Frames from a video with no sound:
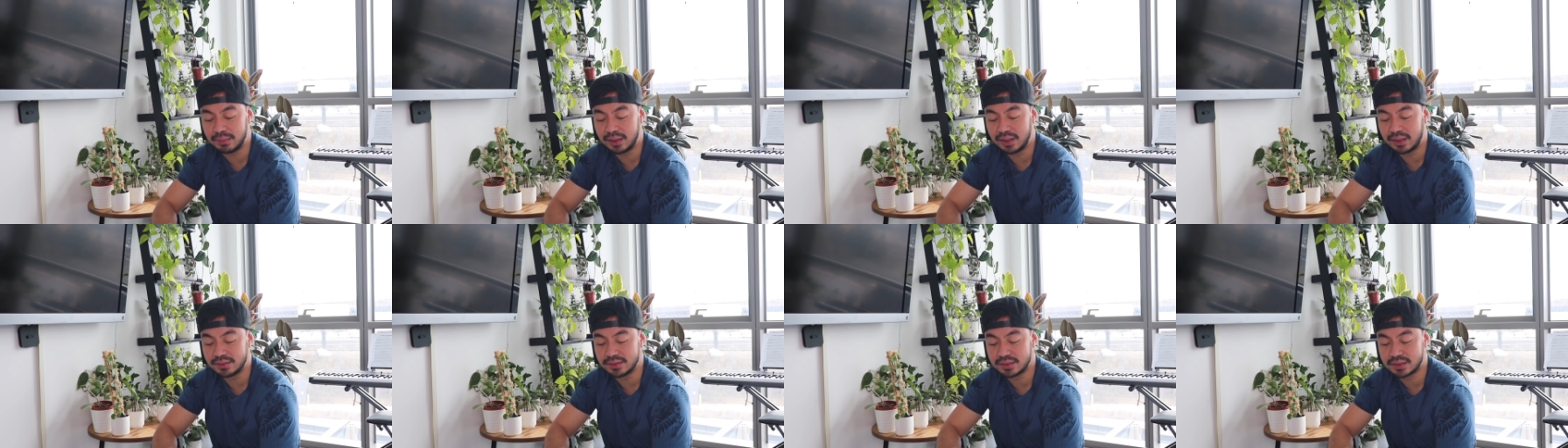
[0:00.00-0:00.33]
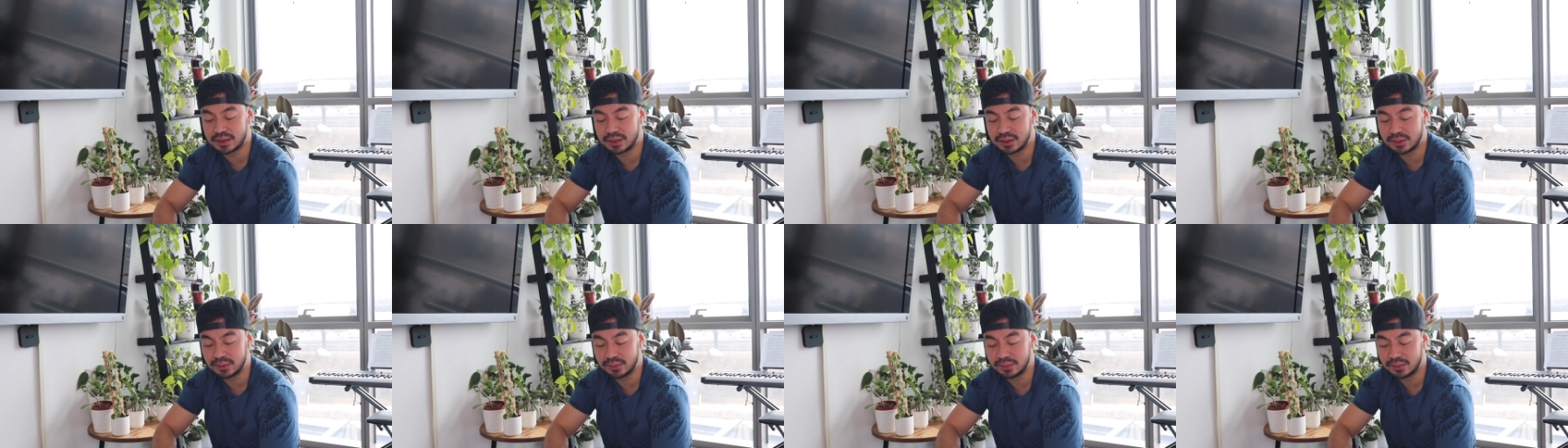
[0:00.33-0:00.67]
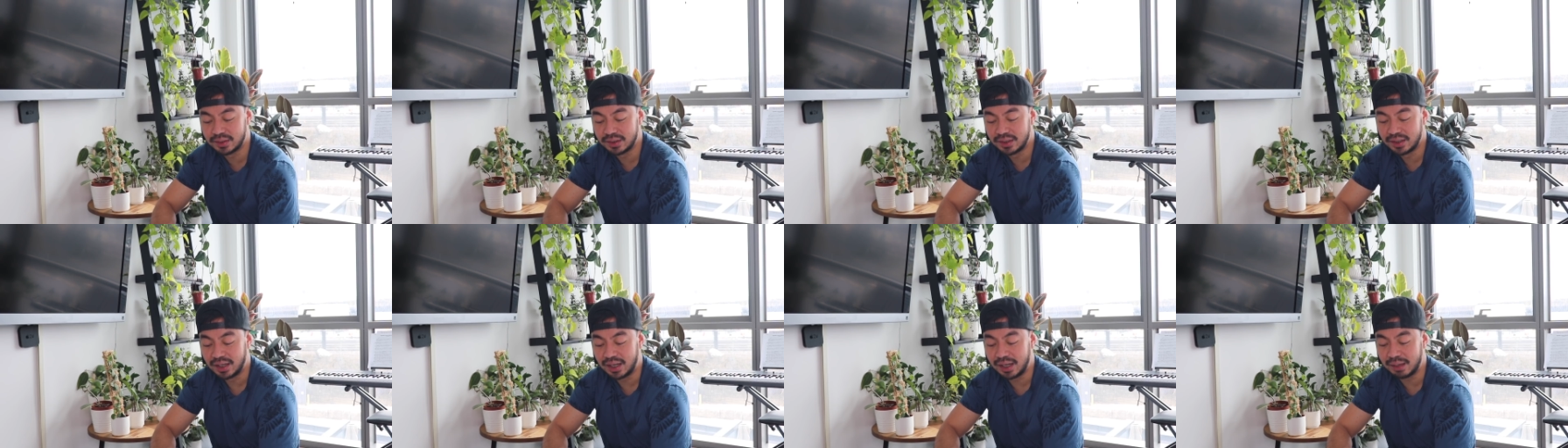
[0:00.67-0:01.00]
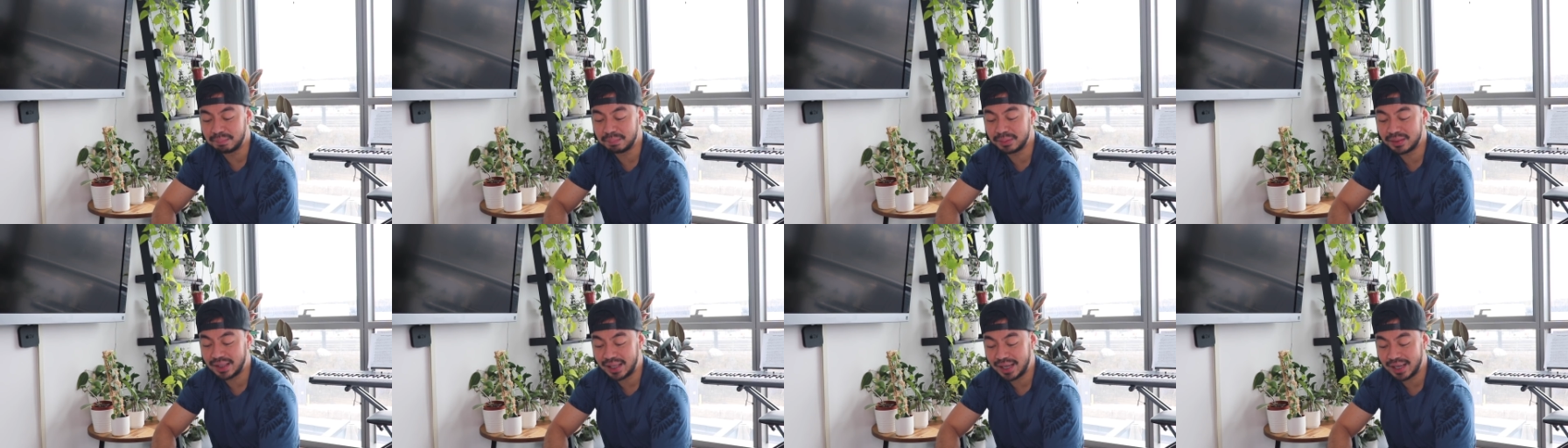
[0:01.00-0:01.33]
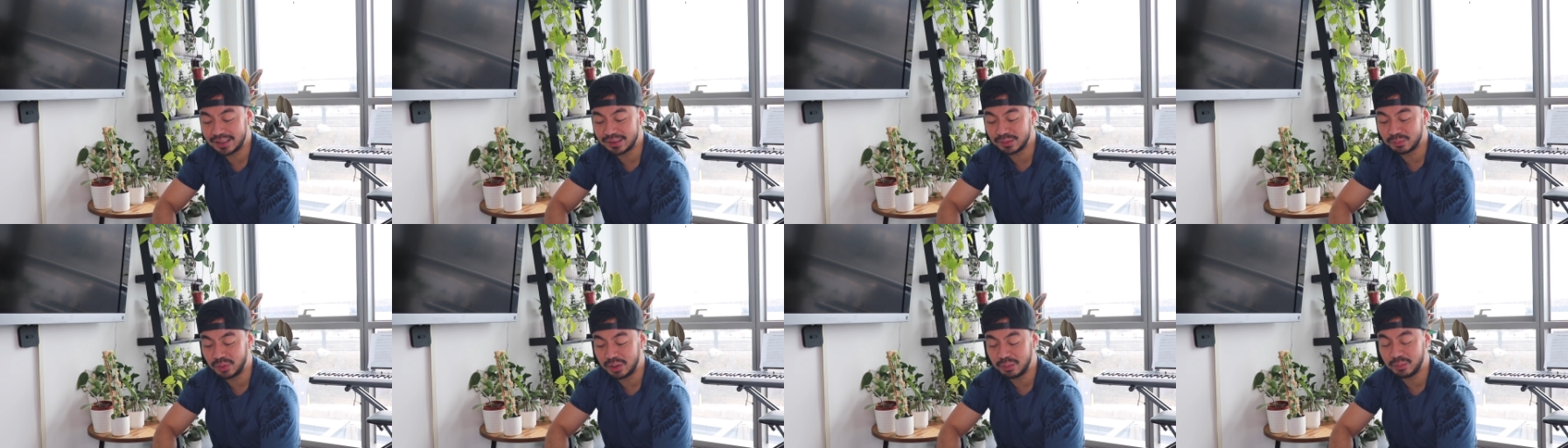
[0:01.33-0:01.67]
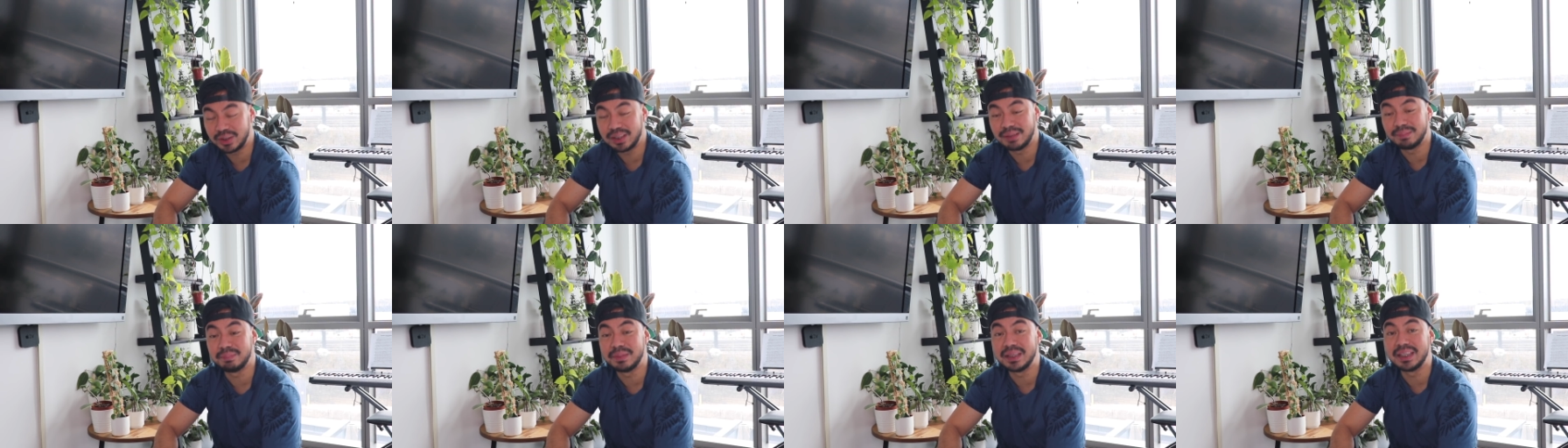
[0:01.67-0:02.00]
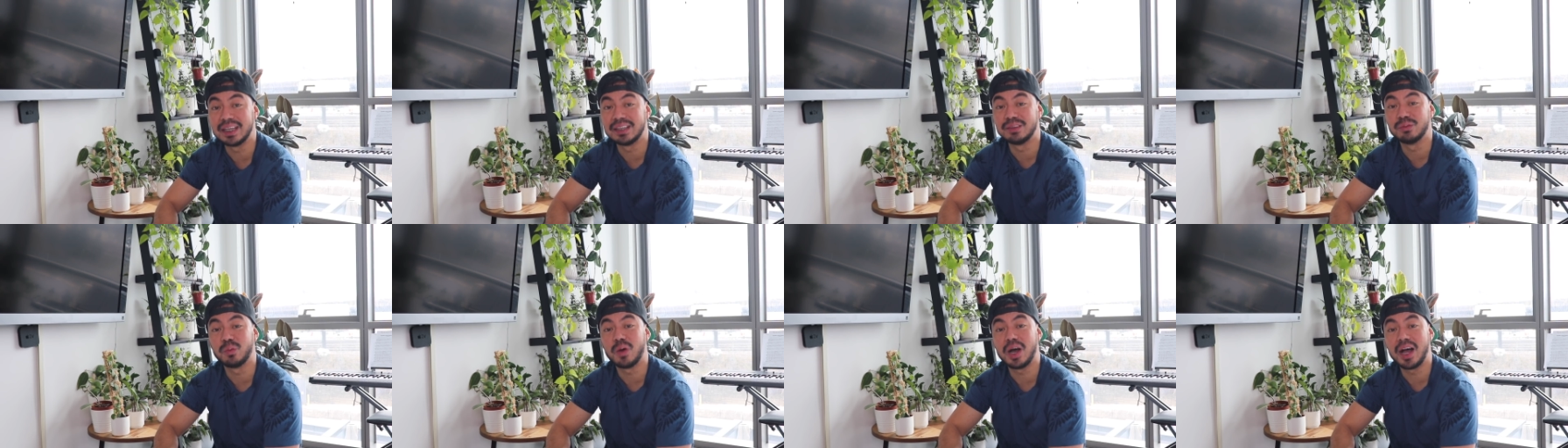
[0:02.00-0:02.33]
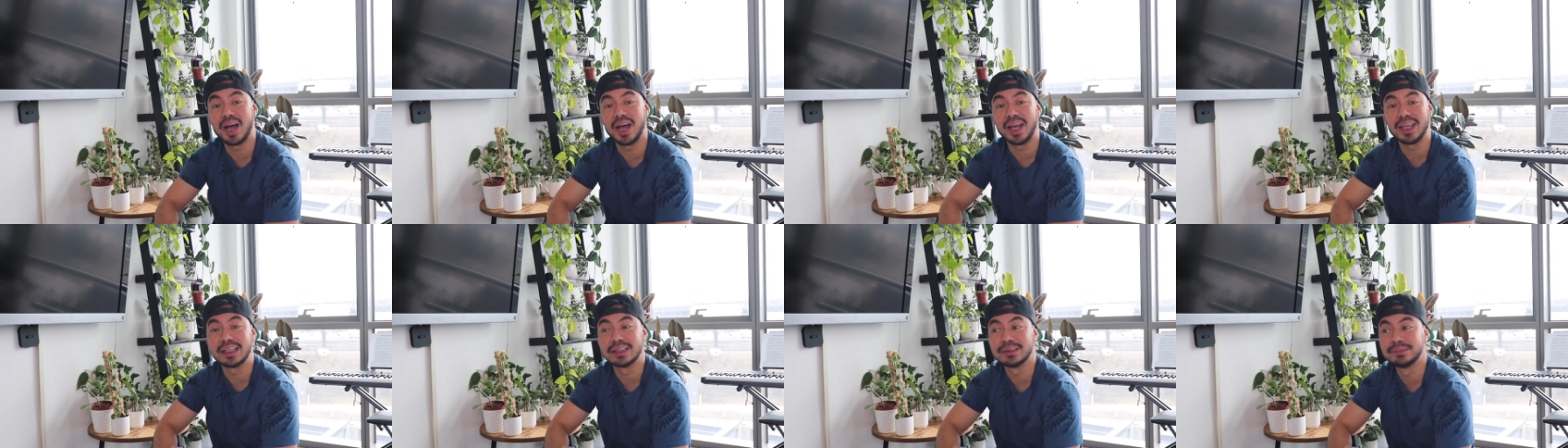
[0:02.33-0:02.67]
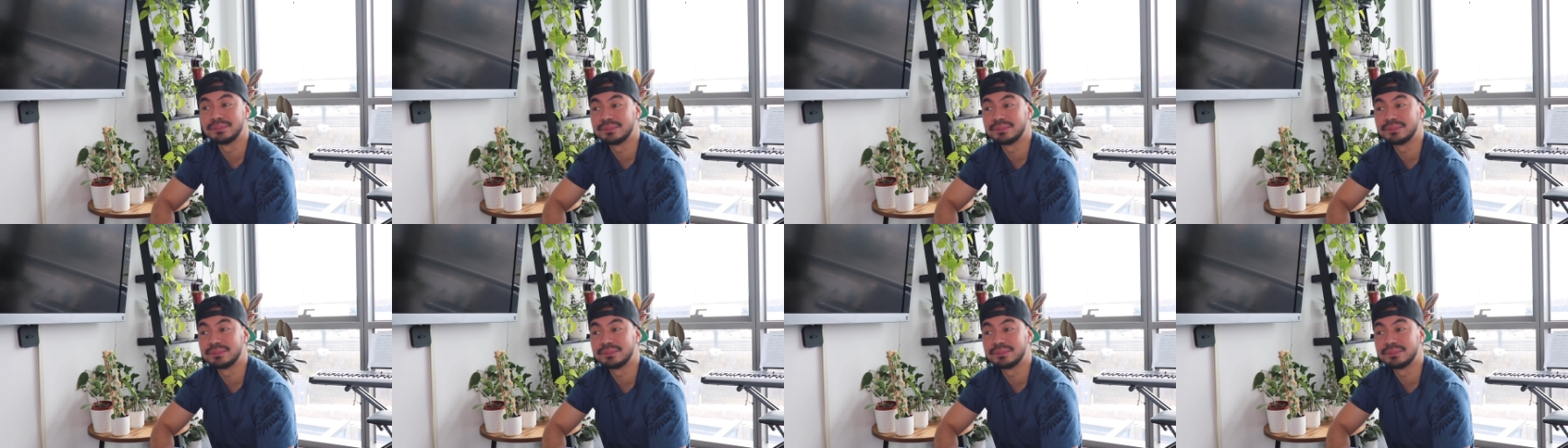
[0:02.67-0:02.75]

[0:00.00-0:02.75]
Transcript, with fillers: into a plant, what would it be and why?